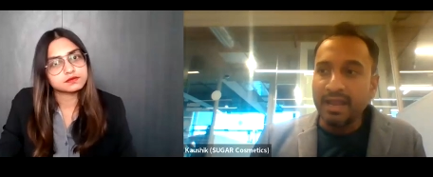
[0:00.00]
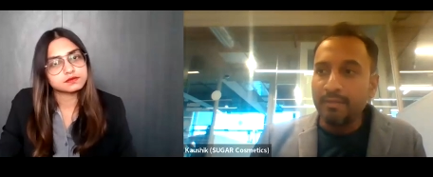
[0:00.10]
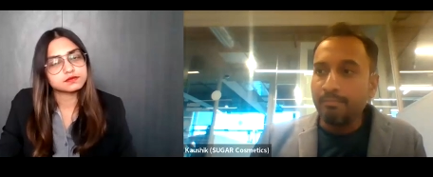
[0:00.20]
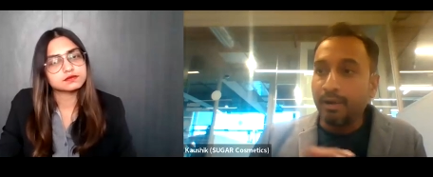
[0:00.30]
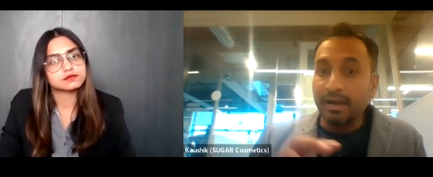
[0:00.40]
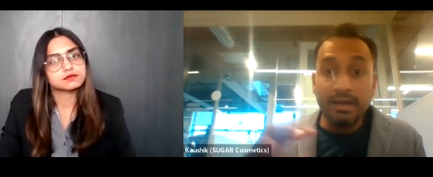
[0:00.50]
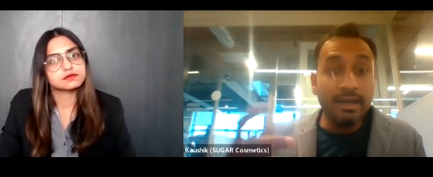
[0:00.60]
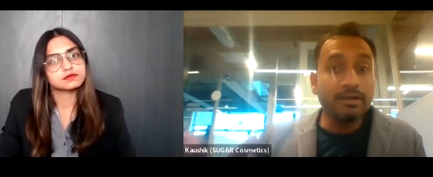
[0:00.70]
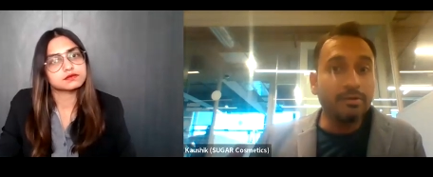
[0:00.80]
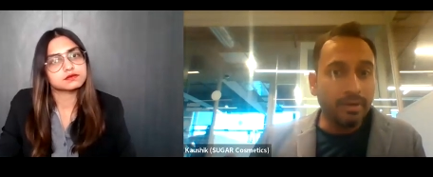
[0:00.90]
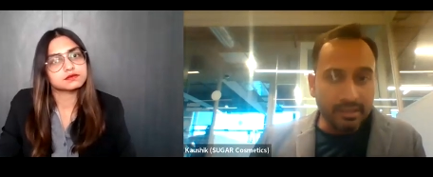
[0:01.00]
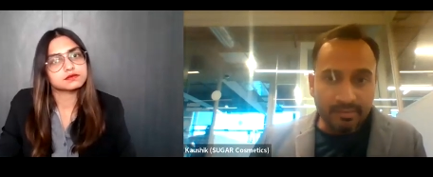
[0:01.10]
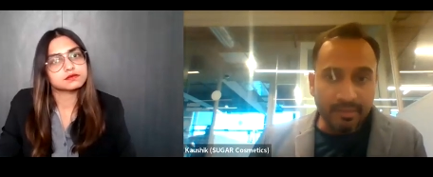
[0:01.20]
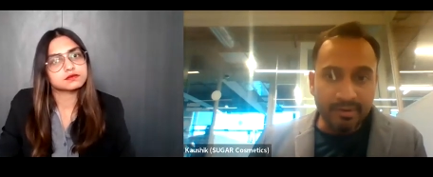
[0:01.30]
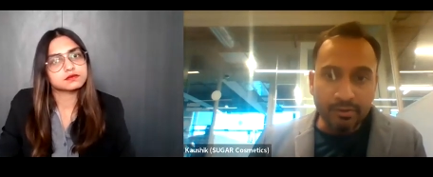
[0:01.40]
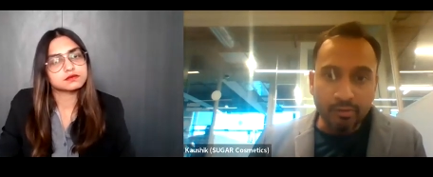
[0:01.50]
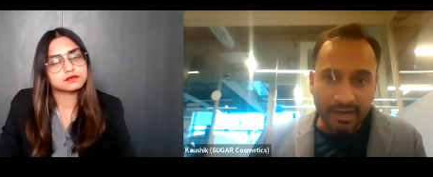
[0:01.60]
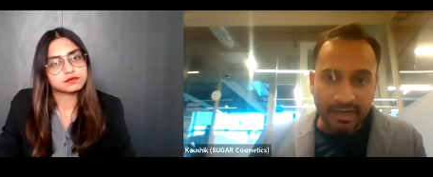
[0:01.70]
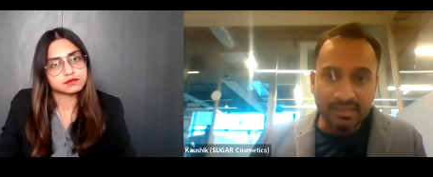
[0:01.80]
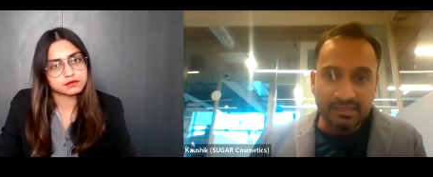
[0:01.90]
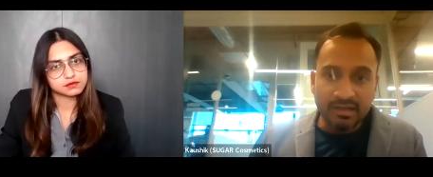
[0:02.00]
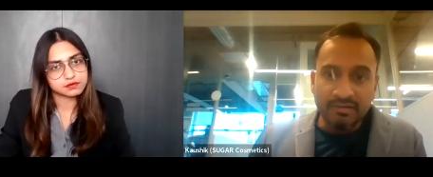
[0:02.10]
Speaker 1: by bundling together maybe two kits,